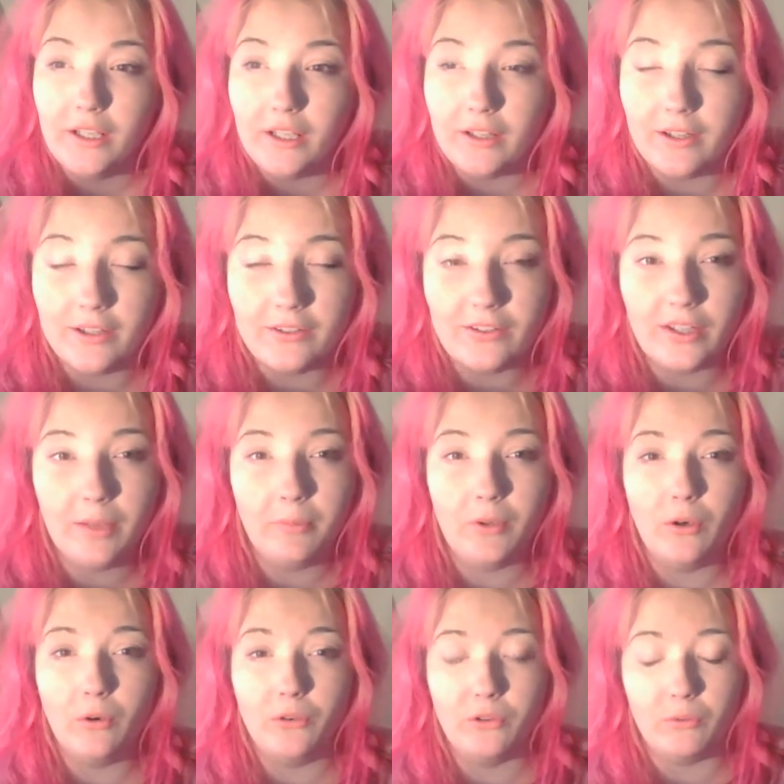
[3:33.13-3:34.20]
And the same
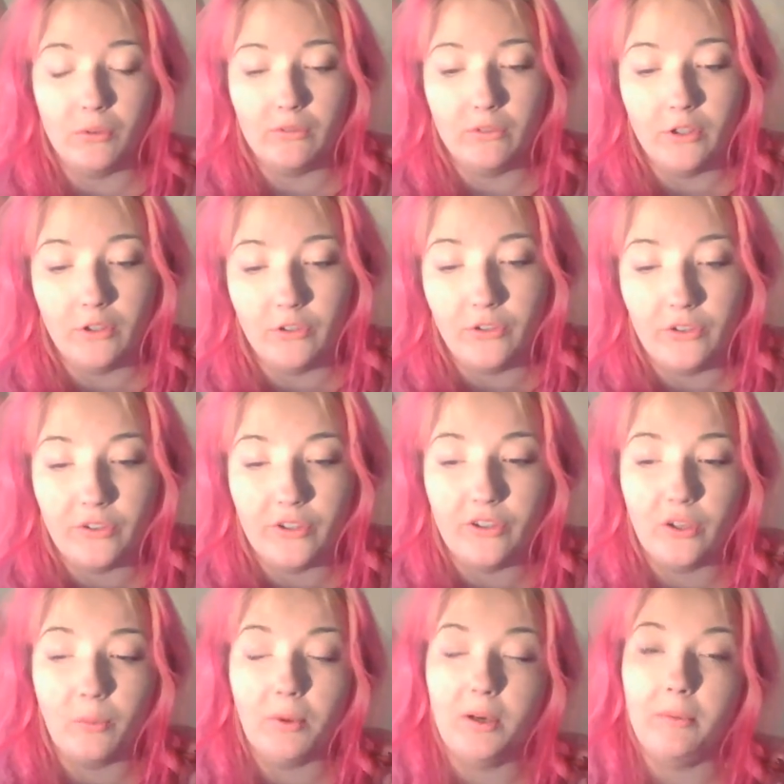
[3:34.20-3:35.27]
goes in reverse. You see
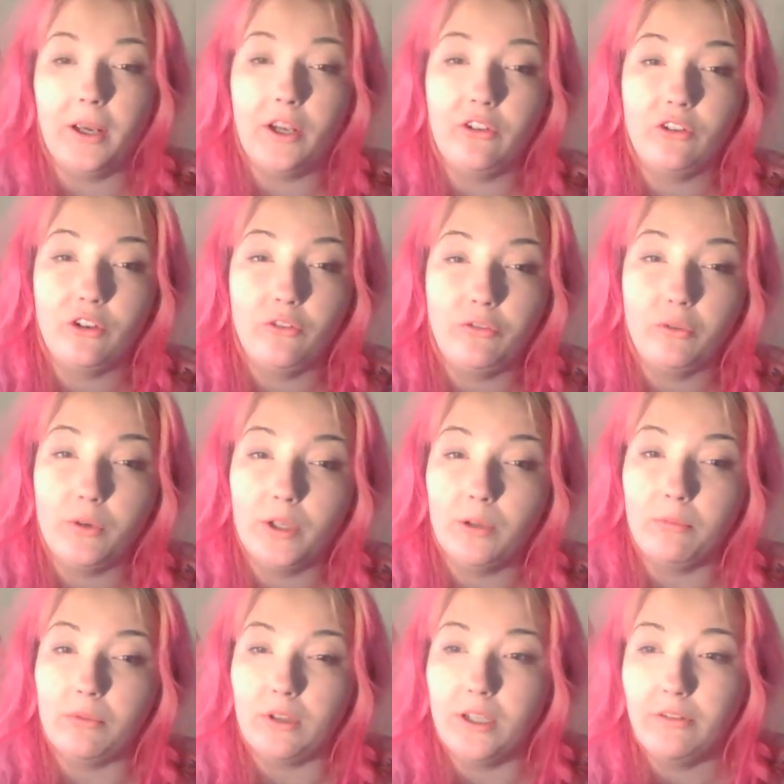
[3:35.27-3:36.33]
somebody bashing you for what you
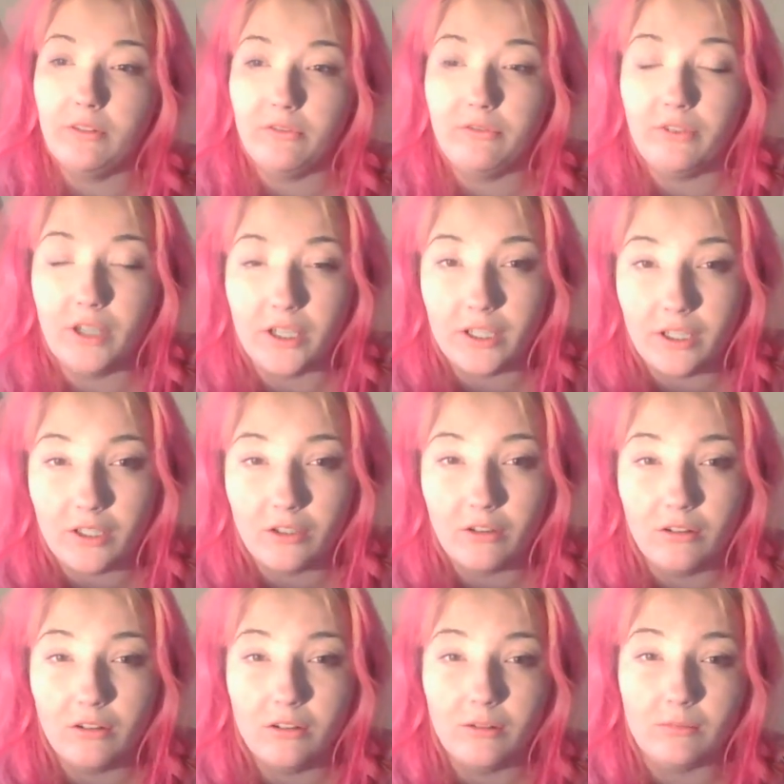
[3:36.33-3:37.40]
believe in, fucking
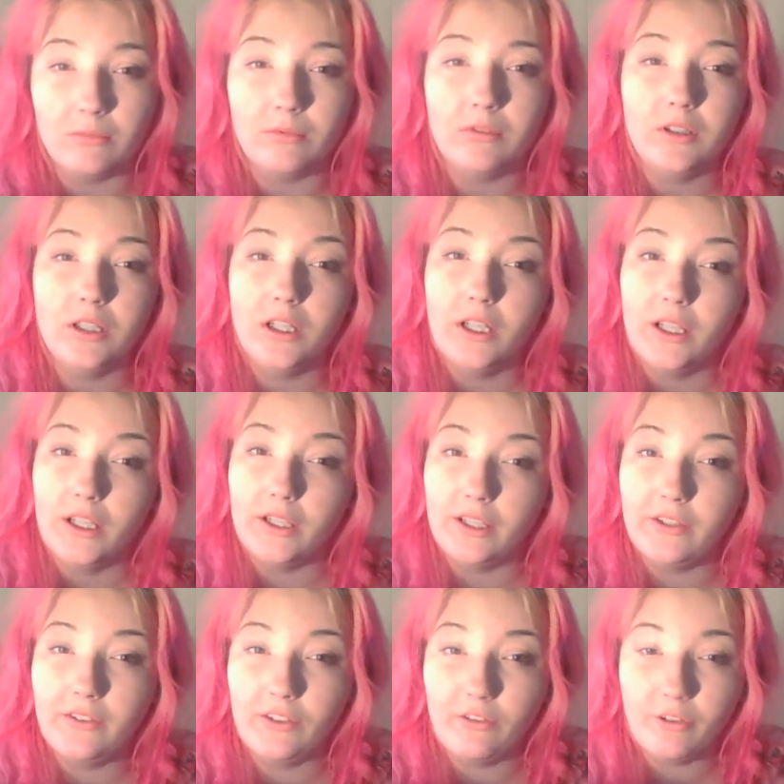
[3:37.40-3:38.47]
ignore them.
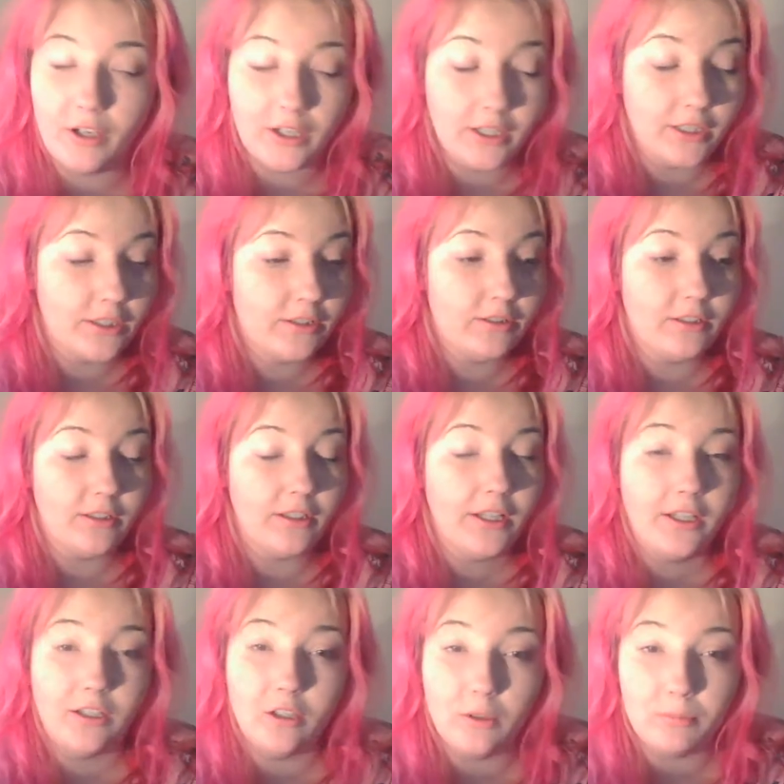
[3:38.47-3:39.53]
Unless it's fucking
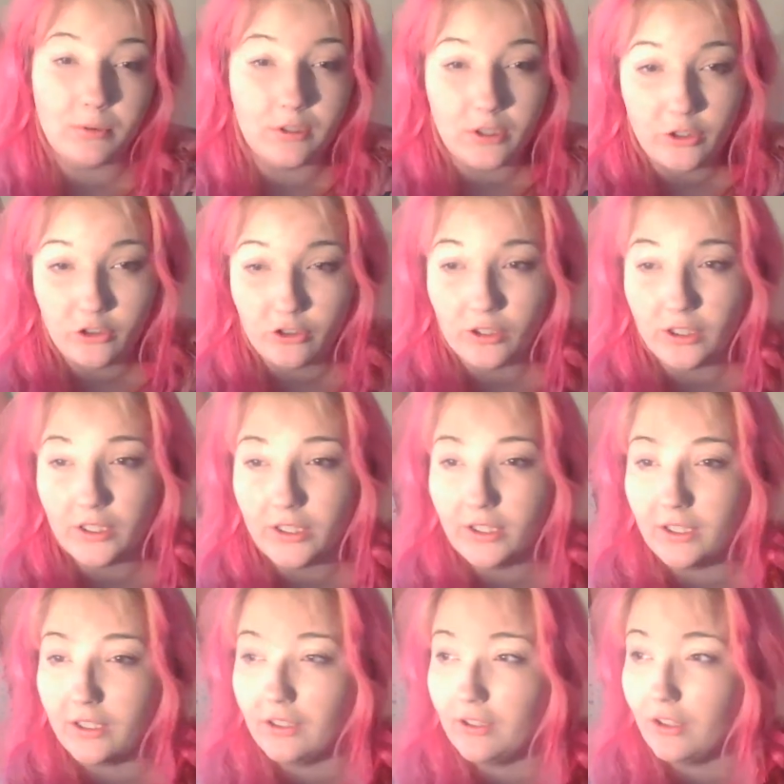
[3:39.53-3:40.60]
ignorant, belligerent,
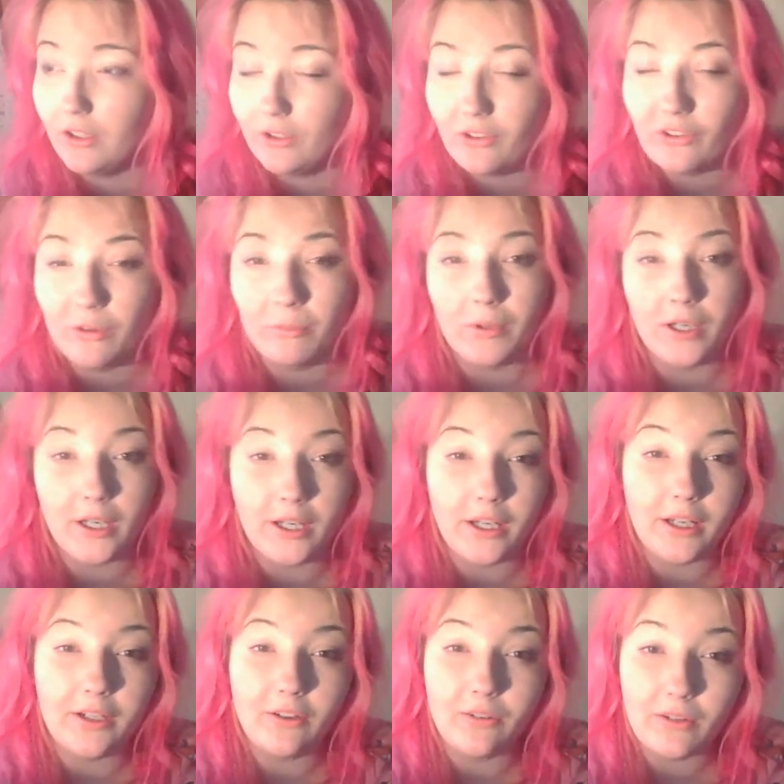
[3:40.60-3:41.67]
and hurts somebody,
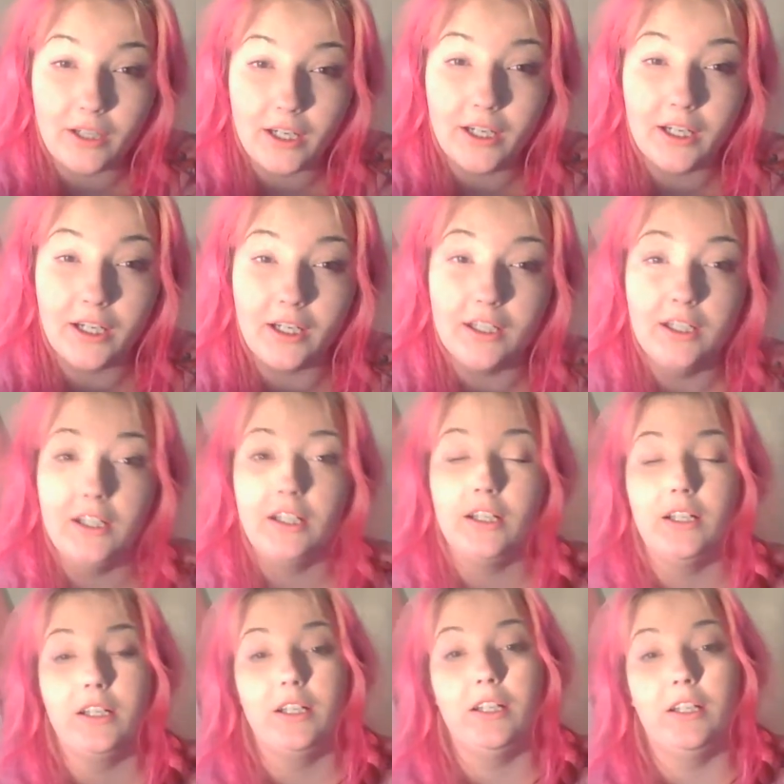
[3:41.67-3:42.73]
I don't care.
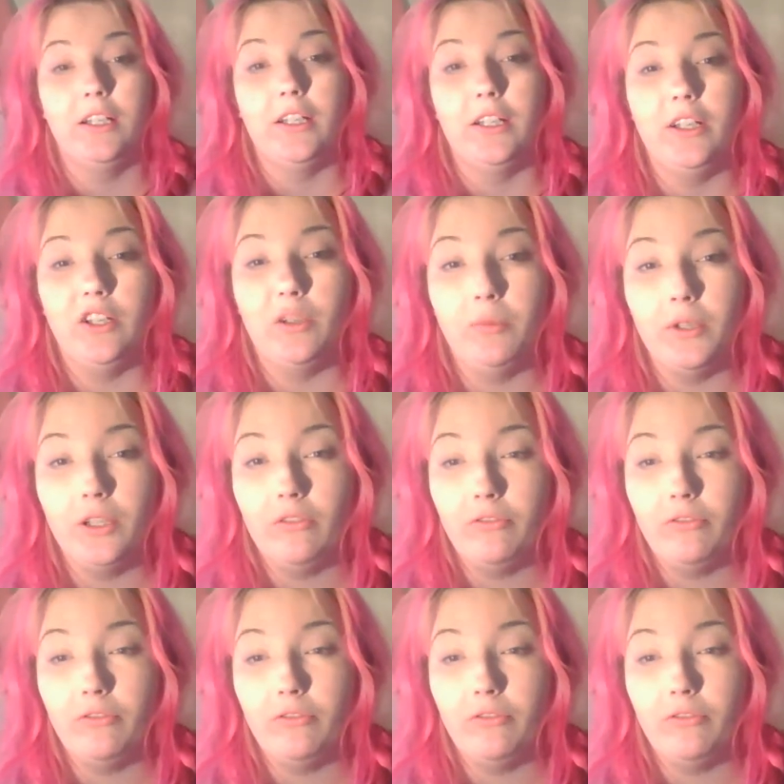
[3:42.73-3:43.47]
You could be